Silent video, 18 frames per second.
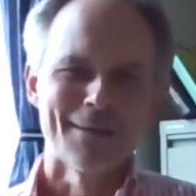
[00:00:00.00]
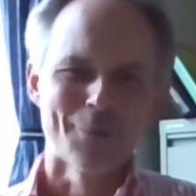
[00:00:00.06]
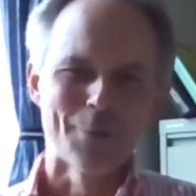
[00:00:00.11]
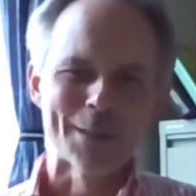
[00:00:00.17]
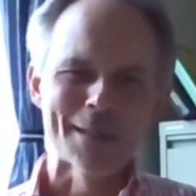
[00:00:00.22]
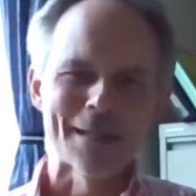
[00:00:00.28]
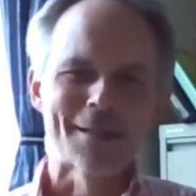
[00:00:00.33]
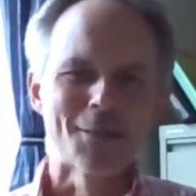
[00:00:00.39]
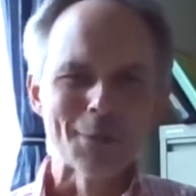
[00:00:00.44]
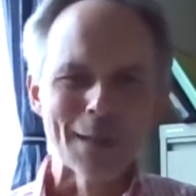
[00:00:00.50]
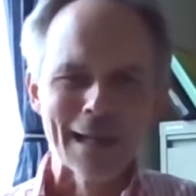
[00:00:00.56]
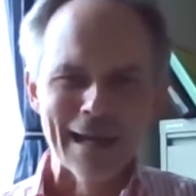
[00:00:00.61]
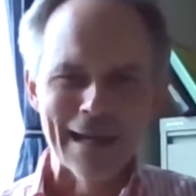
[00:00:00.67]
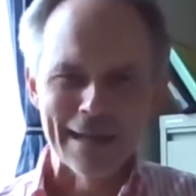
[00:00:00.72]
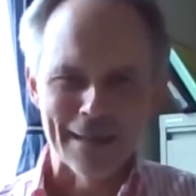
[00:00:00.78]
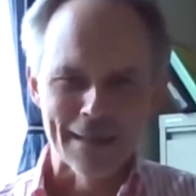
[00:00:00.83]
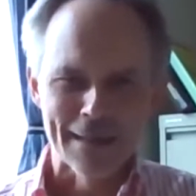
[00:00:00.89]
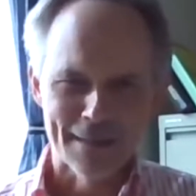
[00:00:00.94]
which I don't
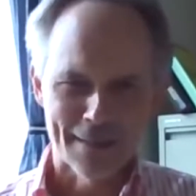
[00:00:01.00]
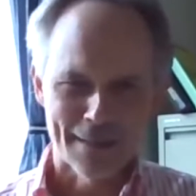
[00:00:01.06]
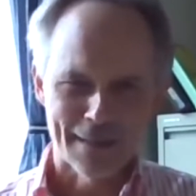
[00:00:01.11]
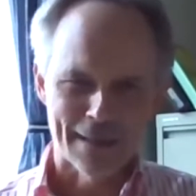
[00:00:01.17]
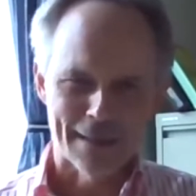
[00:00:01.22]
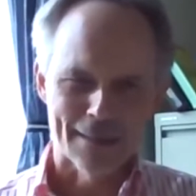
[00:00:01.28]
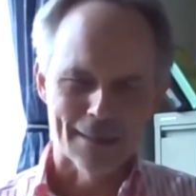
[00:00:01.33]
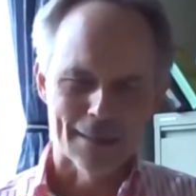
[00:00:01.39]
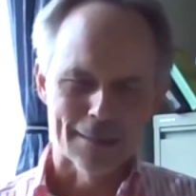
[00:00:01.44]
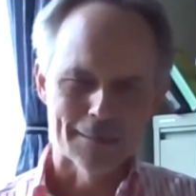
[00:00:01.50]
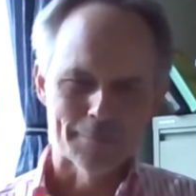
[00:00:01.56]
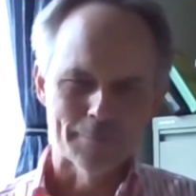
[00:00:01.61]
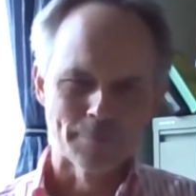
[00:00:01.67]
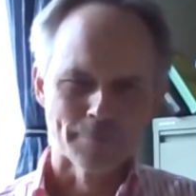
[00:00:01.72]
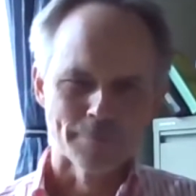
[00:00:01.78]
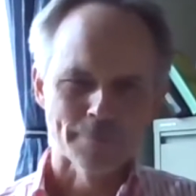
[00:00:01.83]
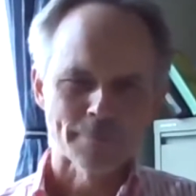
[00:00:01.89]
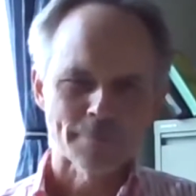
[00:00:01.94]
like. Um,
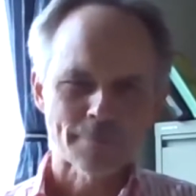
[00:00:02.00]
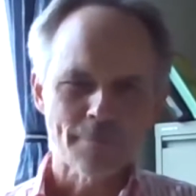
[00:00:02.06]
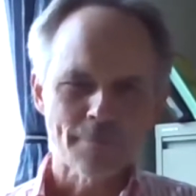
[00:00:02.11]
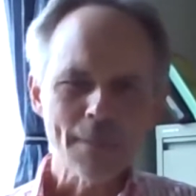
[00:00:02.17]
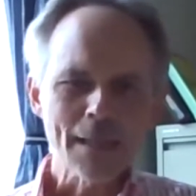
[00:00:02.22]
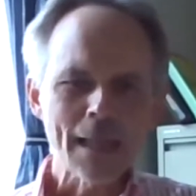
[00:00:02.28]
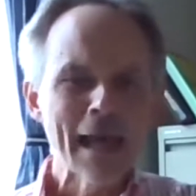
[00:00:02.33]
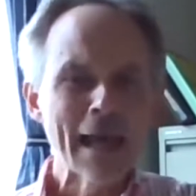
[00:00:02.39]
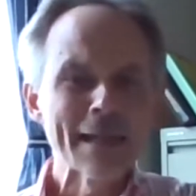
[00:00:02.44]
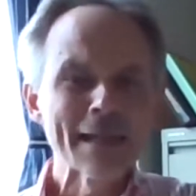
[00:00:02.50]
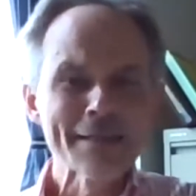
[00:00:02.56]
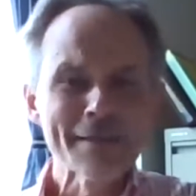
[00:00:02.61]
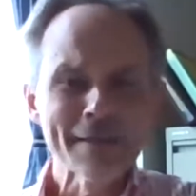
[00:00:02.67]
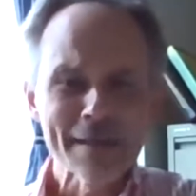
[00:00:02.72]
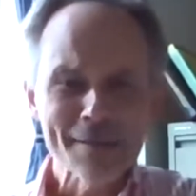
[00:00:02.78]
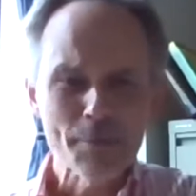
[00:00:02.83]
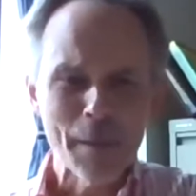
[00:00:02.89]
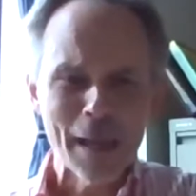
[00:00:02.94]
and in
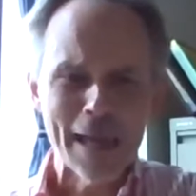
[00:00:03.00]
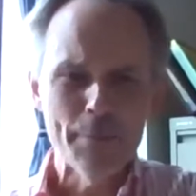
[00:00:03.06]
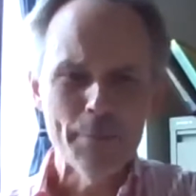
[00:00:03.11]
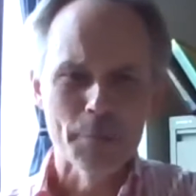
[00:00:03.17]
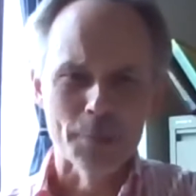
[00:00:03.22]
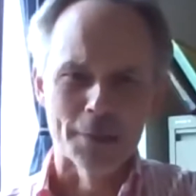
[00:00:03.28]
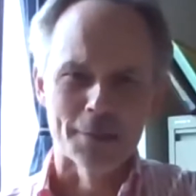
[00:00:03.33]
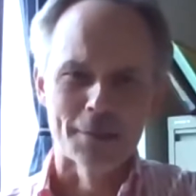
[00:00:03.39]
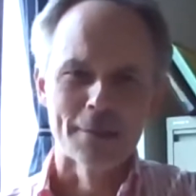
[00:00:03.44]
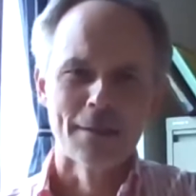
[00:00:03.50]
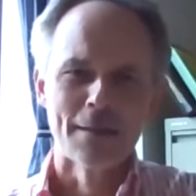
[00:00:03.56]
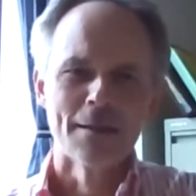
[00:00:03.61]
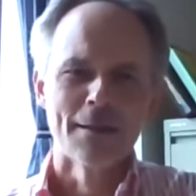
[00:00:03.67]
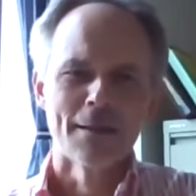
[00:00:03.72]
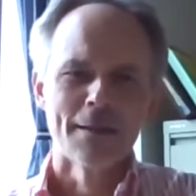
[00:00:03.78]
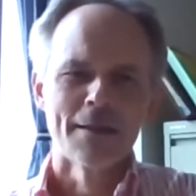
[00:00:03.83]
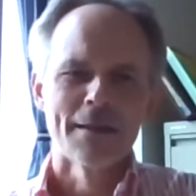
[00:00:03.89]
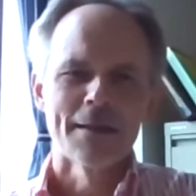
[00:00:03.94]
this paper,
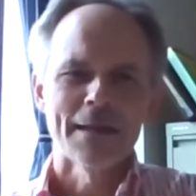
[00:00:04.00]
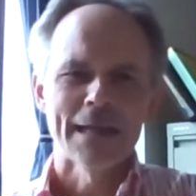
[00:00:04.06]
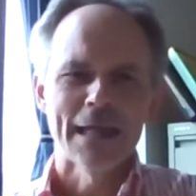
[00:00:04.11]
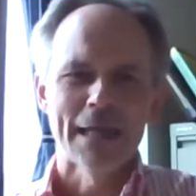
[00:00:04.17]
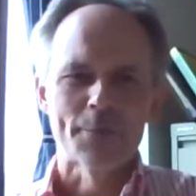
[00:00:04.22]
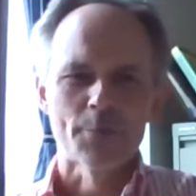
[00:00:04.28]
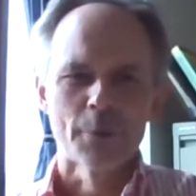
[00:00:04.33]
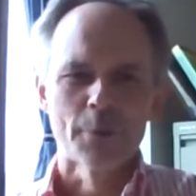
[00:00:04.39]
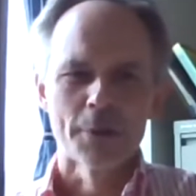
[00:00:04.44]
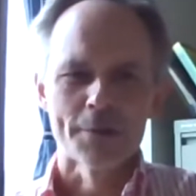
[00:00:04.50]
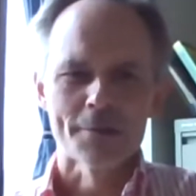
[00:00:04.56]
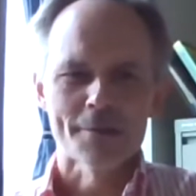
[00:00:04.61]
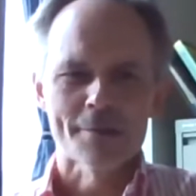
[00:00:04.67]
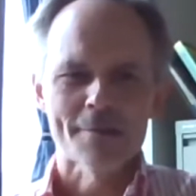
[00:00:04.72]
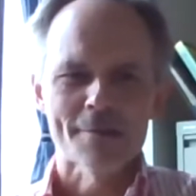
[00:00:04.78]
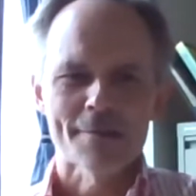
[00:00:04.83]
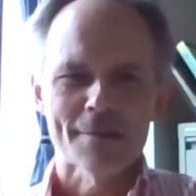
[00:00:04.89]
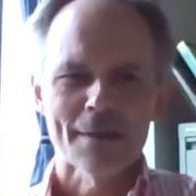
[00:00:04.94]
it
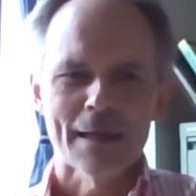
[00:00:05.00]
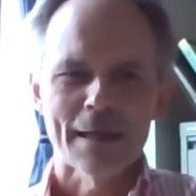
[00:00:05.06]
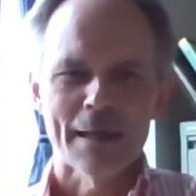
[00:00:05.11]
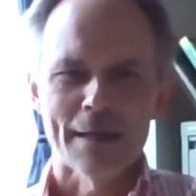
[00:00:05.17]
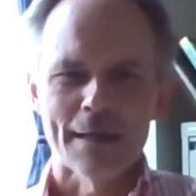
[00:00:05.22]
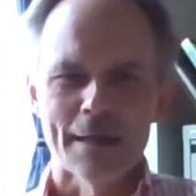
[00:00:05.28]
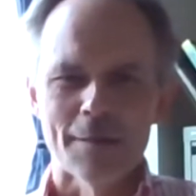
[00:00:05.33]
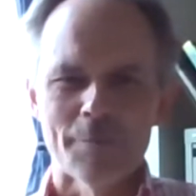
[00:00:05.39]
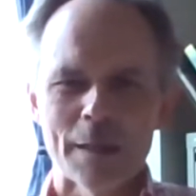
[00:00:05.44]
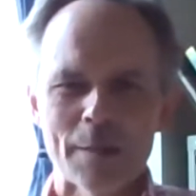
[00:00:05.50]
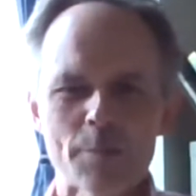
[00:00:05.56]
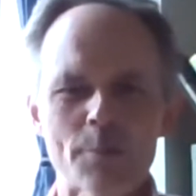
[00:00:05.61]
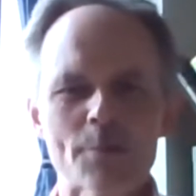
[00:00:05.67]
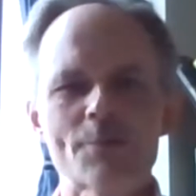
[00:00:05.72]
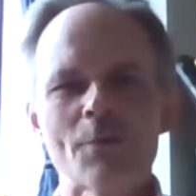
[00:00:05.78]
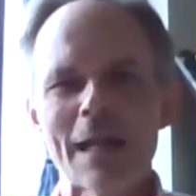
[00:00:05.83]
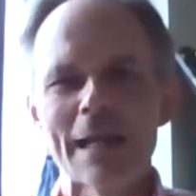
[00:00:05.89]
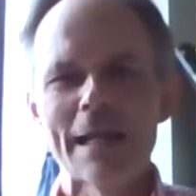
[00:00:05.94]
was um, it
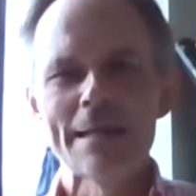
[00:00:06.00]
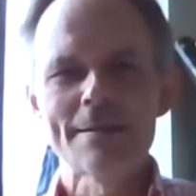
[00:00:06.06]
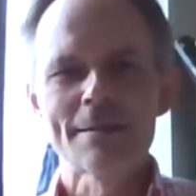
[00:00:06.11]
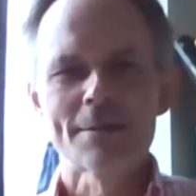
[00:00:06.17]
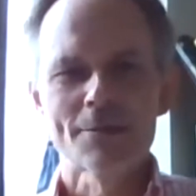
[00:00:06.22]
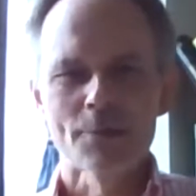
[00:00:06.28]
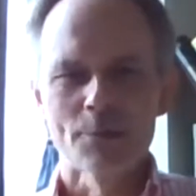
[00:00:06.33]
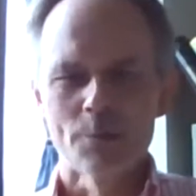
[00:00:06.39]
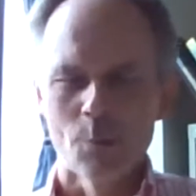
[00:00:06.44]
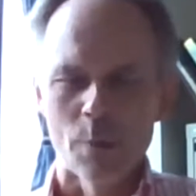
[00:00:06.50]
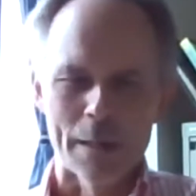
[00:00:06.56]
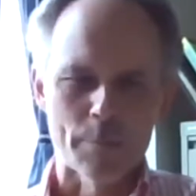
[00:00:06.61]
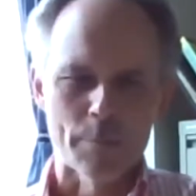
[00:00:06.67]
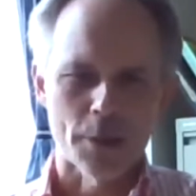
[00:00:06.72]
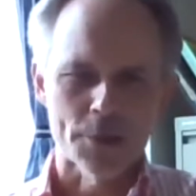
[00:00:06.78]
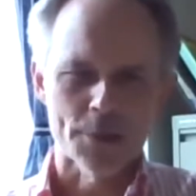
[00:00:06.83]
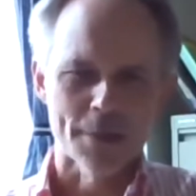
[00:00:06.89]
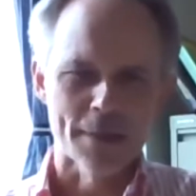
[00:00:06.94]
was related to one
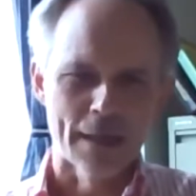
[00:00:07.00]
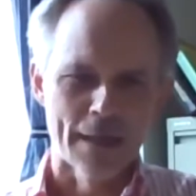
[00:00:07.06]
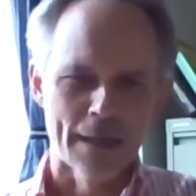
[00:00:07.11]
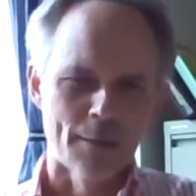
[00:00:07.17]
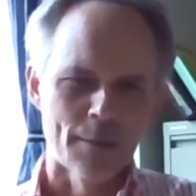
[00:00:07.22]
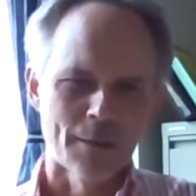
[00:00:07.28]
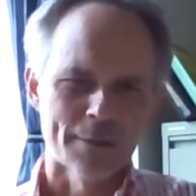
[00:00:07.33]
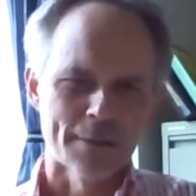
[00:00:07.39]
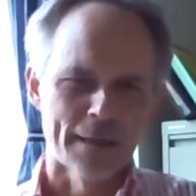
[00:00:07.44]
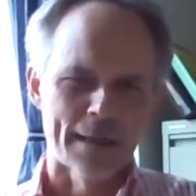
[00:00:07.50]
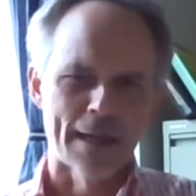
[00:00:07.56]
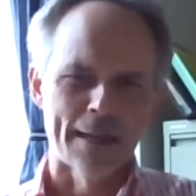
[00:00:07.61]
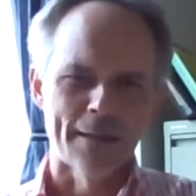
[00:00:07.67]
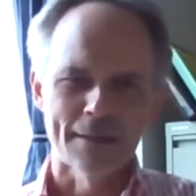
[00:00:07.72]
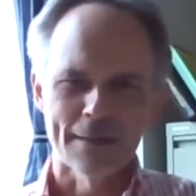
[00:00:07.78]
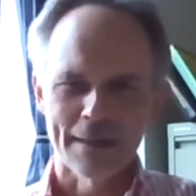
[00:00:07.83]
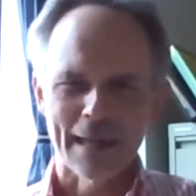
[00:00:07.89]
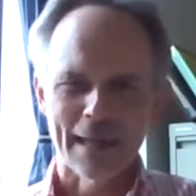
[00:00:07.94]
project that I, that
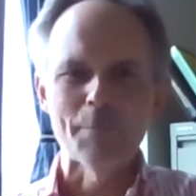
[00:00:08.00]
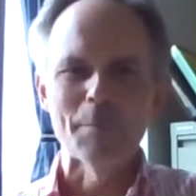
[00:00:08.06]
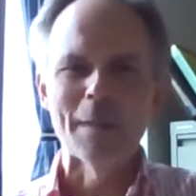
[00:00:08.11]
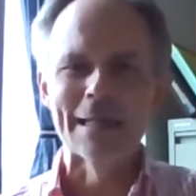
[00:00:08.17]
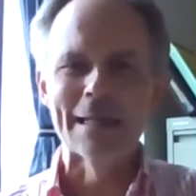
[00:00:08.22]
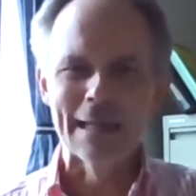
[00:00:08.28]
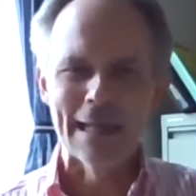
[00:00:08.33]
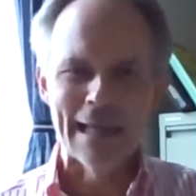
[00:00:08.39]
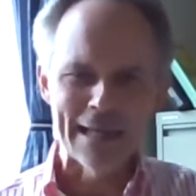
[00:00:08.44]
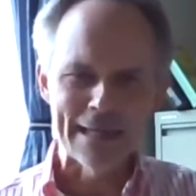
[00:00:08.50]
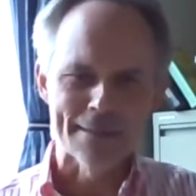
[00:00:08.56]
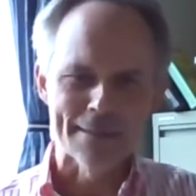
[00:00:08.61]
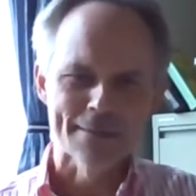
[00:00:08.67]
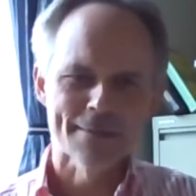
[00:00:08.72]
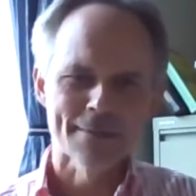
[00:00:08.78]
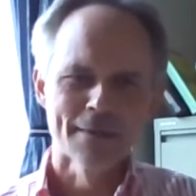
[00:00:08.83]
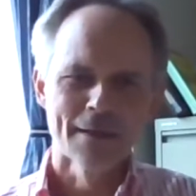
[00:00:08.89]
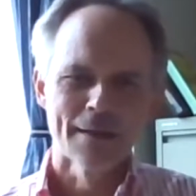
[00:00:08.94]
I came in
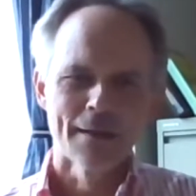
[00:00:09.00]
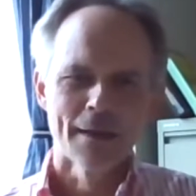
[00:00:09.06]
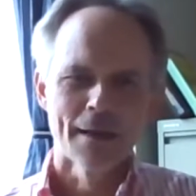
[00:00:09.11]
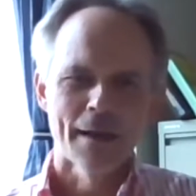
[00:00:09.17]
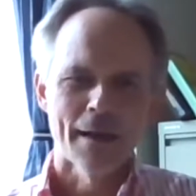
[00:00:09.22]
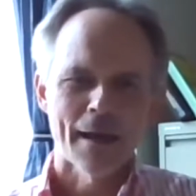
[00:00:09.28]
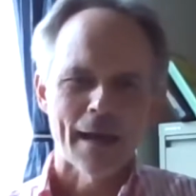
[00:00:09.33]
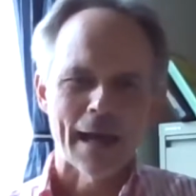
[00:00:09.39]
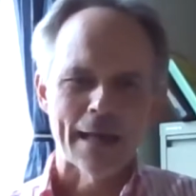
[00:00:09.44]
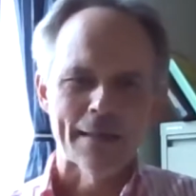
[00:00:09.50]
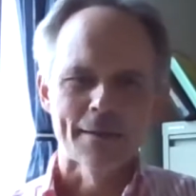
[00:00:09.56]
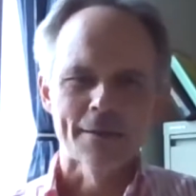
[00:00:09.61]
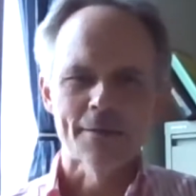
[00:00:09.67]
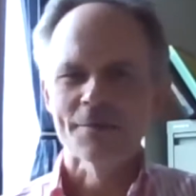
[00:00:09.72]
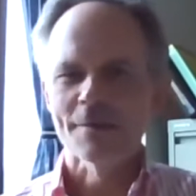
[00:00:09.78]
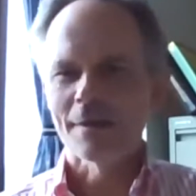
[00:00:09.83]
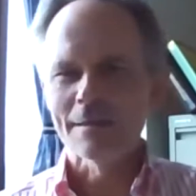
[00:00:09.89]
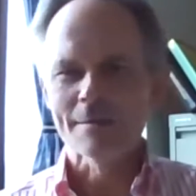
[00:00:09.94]
late, and the
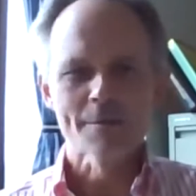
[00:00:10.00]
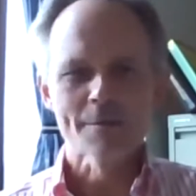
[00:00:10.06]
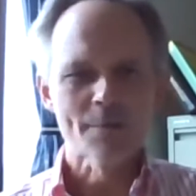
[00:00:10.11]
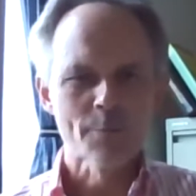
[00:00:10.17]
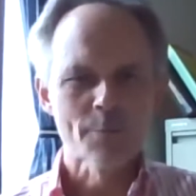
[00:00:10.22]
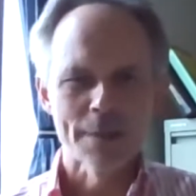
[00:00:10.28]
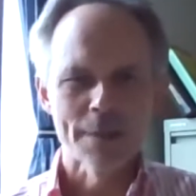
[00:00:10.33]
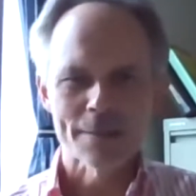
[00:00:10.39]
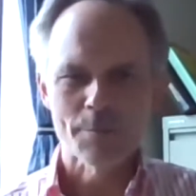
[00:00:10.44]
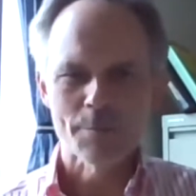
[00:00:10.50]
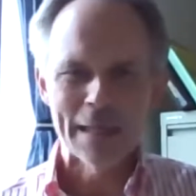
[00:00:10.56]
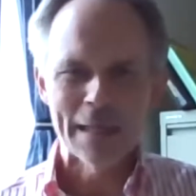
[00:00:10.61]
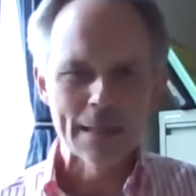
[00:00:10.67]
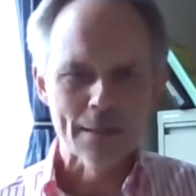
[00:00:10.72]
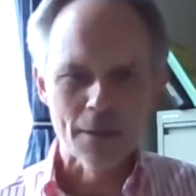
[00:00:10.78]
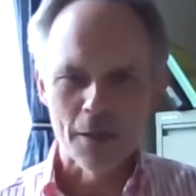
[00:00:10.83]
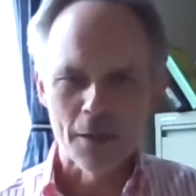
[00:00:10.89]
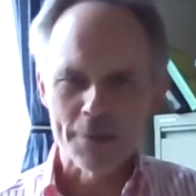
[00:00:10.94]
consultants were just
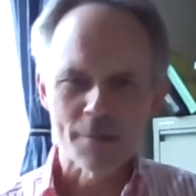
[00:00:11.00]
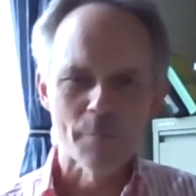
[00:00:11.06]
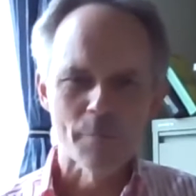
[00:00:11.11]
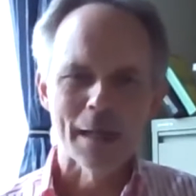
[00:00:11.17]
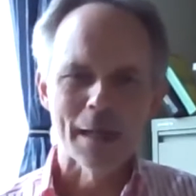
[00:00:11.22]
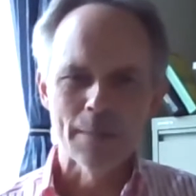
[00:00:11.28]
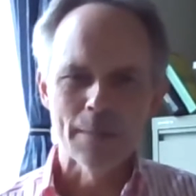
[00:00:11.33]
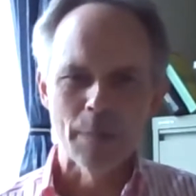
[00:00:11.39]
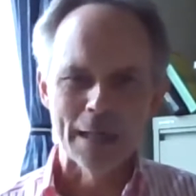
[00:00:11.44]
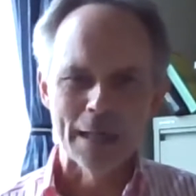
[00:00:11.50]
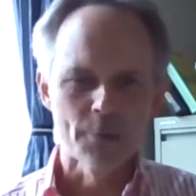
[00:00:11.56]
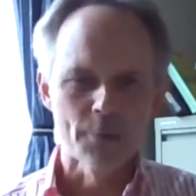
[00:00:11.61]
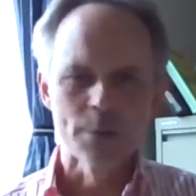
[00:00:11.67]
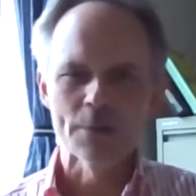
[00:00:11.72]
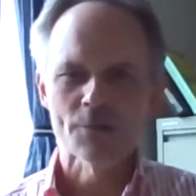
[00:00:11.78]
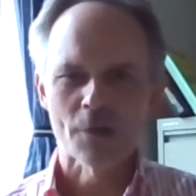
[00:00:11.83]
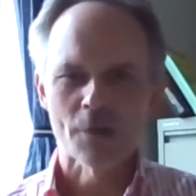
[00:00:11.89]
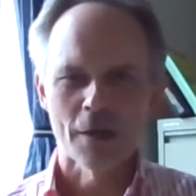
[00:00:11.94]
making lots of money by
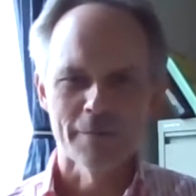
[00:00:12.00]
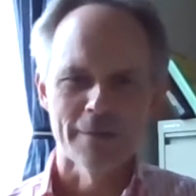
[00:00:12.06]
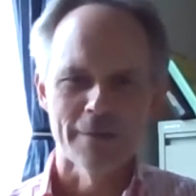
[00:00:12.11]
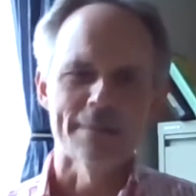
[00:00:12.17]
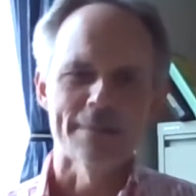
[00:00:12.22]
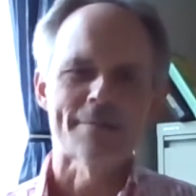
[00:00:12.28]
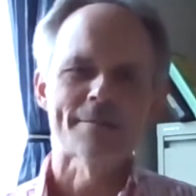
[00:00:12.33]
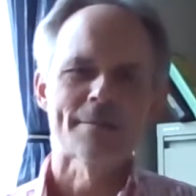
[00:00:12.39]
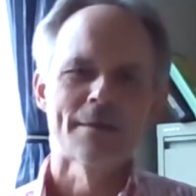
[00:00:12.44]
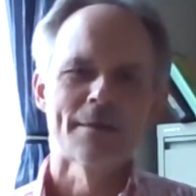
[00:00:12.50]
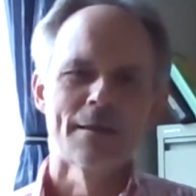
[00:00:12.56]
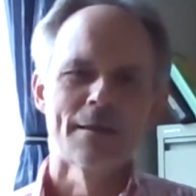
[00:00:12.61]
doing surveys.